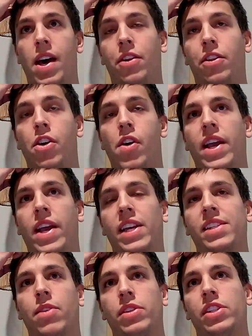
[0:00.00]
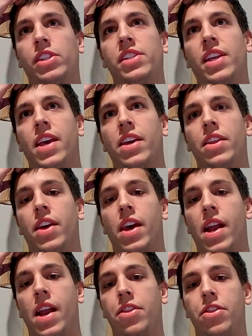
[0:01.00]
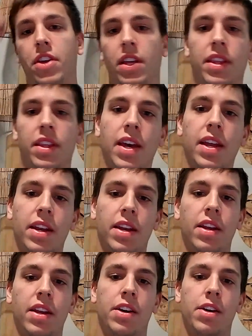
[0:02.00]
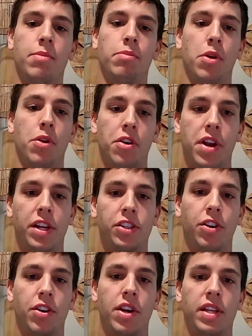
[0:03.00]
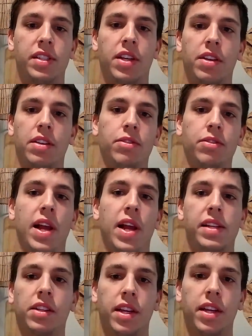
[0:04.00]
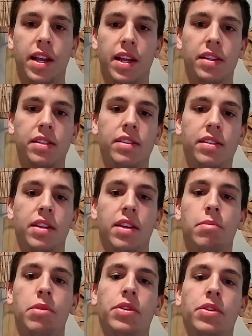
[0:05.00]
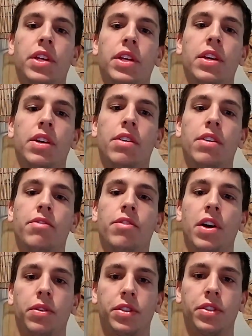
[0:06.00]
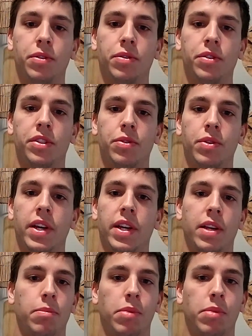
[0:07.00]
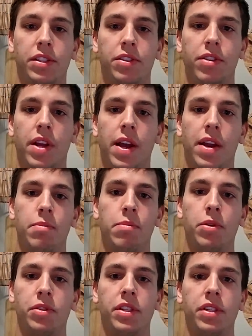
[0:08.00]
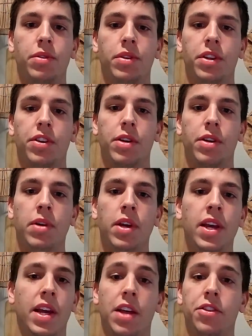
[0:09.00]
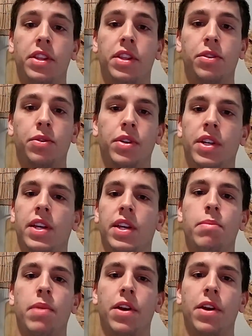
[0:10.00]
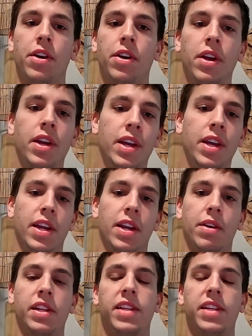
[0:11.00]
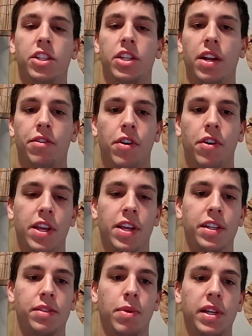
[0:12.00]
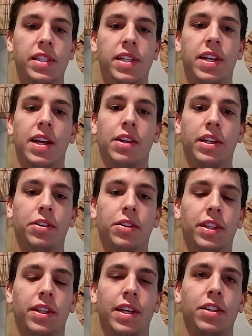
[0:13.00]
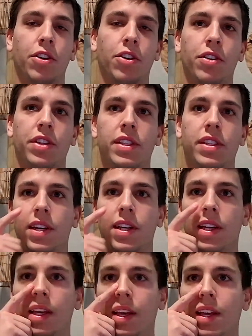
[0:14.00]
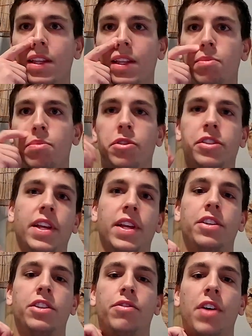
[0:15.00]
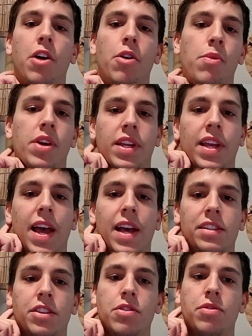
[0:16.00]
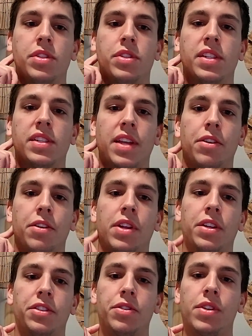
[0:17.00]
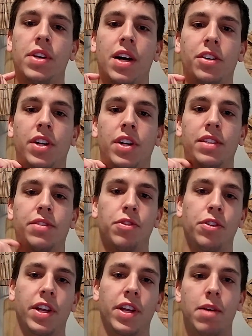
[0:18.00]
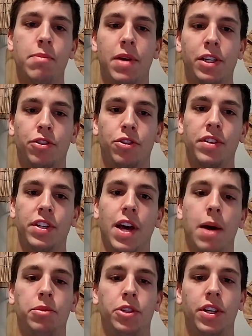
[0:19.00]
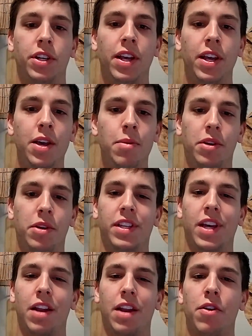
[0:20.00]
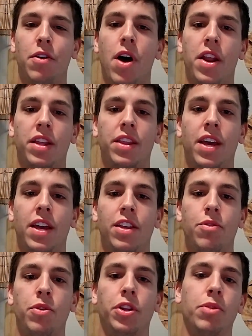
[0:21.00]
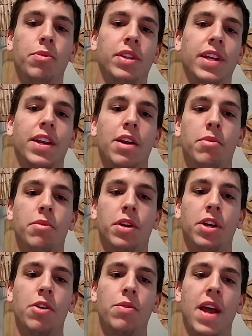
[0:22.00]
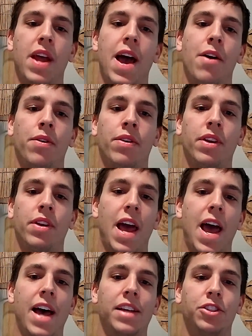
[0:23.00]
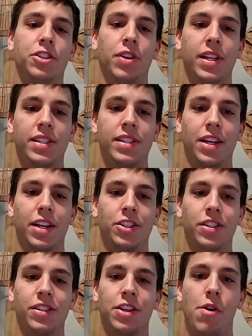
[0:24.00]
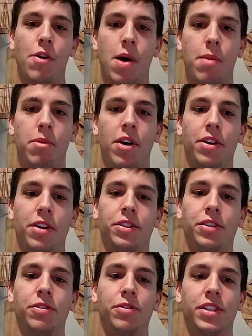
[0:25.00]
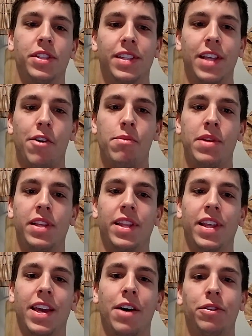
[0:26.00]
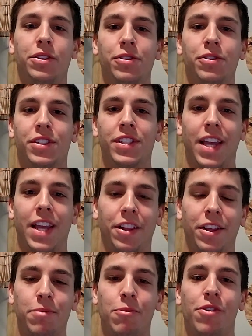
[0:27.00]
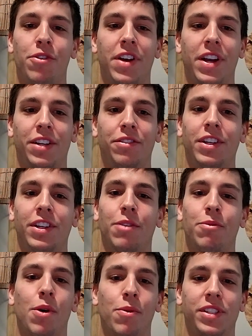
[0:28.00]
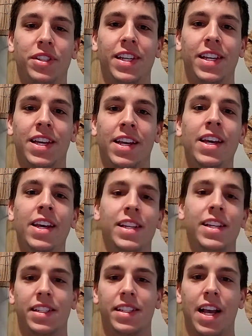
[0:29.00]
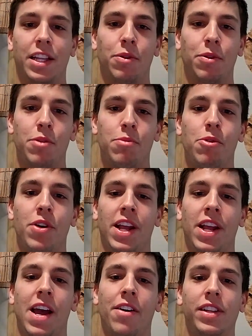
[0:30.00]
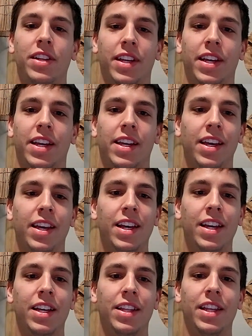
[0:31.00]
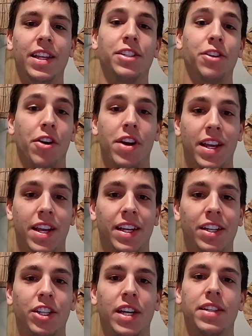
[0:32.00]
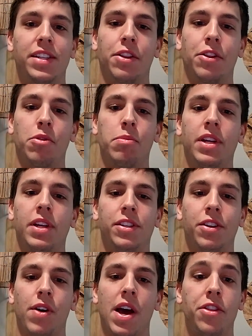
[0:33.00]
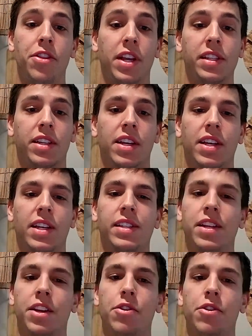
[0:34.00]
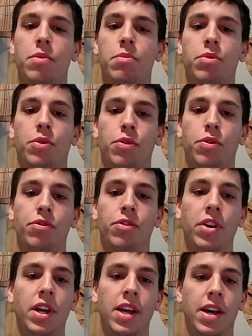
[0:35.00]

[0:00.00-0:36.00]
I don't know. I guess I would just say that I think that proto-dank sharding is going to drastically enhance the ability of L2s to like compress their data and post it to Ethereum. And I think that's only going to get better. And it's actually kind of funny because Westy and I like to look at that chart that's like the percentage of L1 gas used to settle L2 contracts for like a measure of adoption. But it's kind of ironic that you really want that number to go down as transactions go up on L2s, because that would mean that L2s are scaling more effectively. Like what we're seeing is exactly what you're pointing out. It's like it's starting to get congested a little bit. So I think it's going to continue to improve.